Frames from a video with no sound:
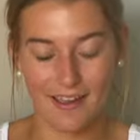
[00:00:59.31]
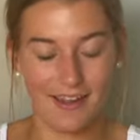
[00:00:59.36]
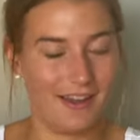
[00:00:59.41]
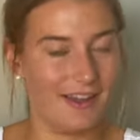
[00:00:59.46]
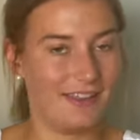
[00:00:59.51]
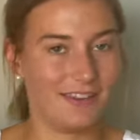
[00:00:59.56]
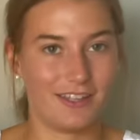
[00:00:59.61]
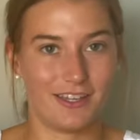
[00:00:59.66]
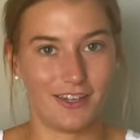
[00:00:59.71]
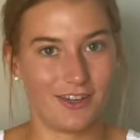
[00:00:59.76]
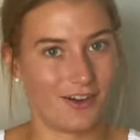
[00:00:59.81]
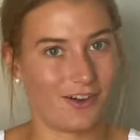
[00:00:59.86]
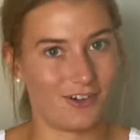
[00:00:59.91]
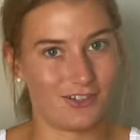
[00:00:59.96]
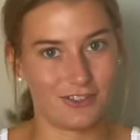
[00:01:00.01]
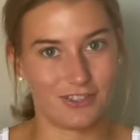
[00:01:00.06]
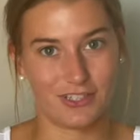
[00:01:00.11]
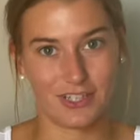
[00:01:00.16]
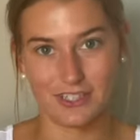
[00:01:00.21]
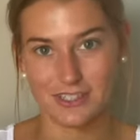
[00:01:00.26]
and they are
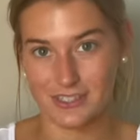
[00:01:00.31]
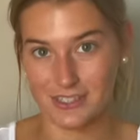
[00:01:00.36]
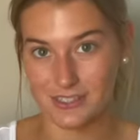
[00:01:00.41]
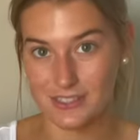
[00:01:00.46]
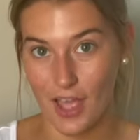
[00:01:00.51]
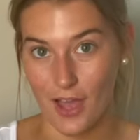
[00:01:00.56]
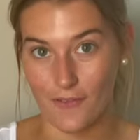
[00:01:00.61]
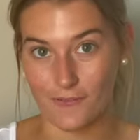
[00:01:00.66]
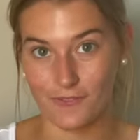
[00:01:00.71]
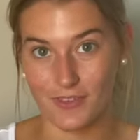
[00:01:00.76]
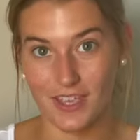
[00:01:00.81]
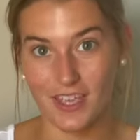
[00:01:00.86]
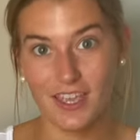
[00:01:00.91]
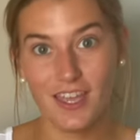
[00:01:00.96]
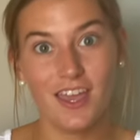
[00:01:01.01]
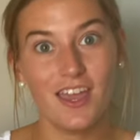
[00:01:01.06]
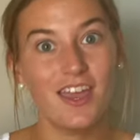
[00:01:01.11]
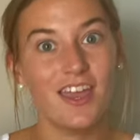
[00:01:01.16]
just as comfy